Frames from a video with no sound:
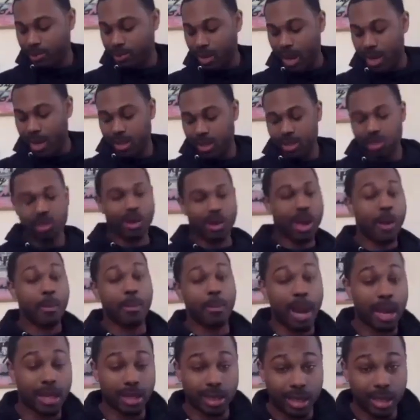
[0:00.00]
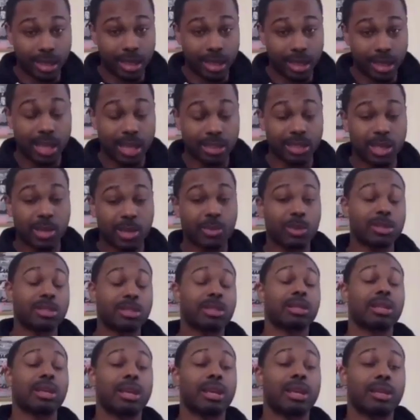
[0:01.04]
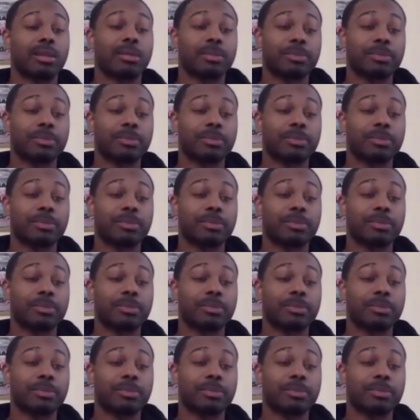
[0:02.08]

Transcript: trying to, you know, help my young guys at with today.